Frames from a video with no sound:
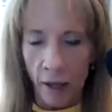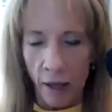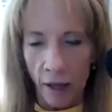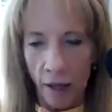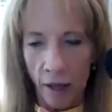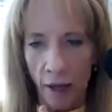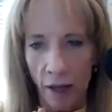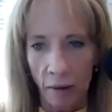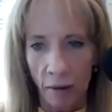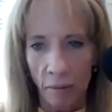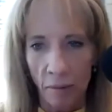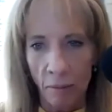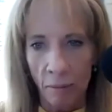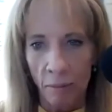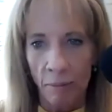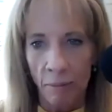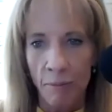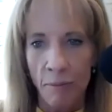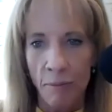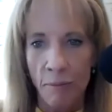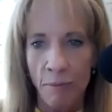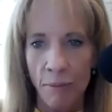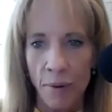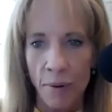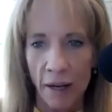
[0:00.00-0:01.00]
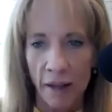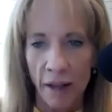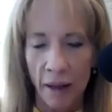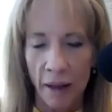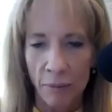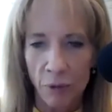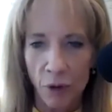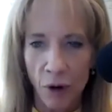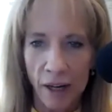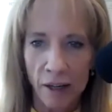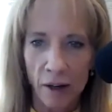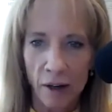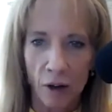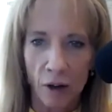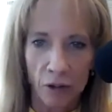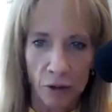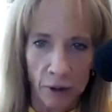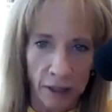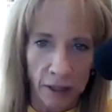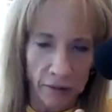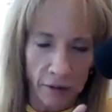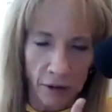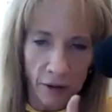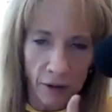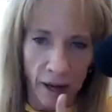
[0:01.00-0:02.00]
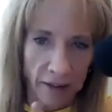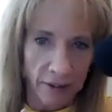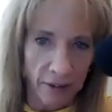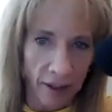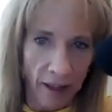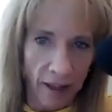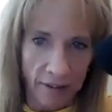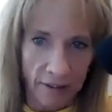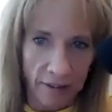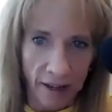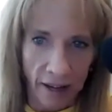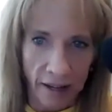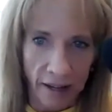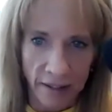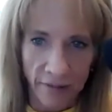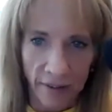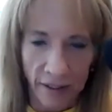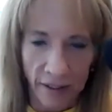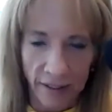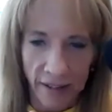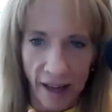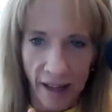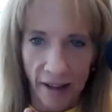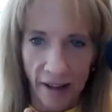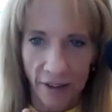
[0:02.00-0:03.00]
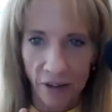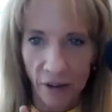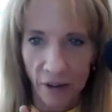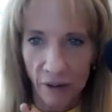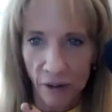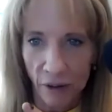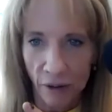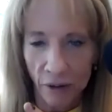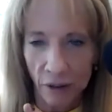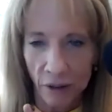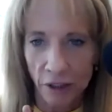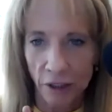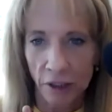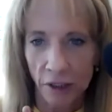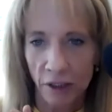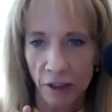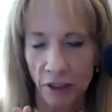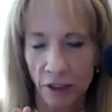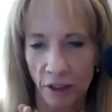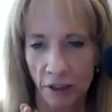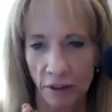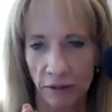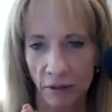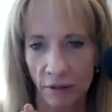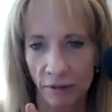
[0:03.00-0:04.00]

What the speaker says: I'm trying to also give you guys a lot of scientific data. So I encourage you to just,